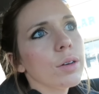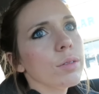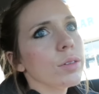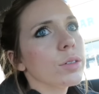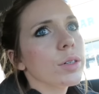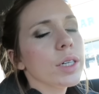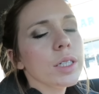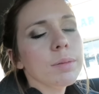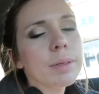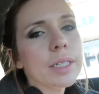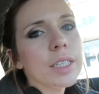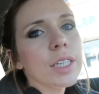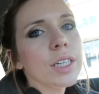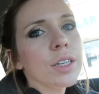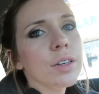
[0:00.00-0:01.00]
with
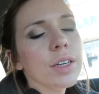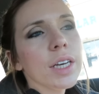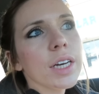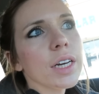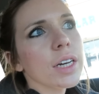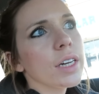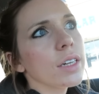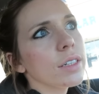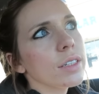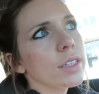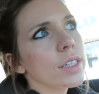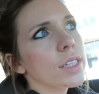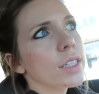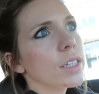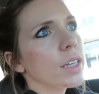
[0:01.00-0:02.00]
Christmas and New Year's,
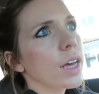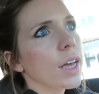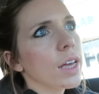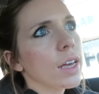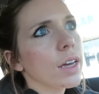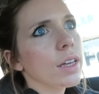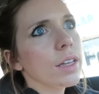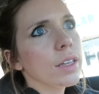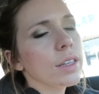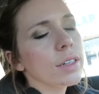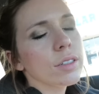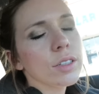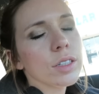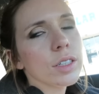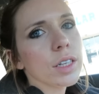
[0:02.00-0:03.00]
it's like,
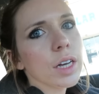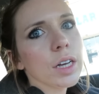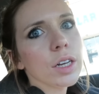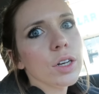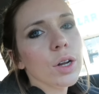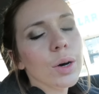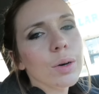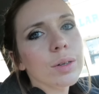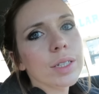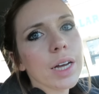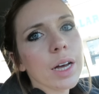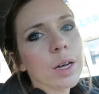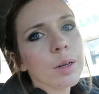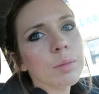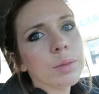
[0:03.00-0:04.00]
there's just like no
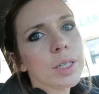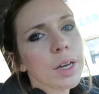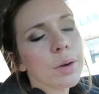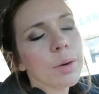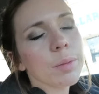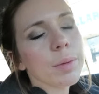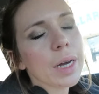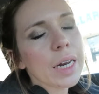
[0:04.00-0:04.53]
time. So I'm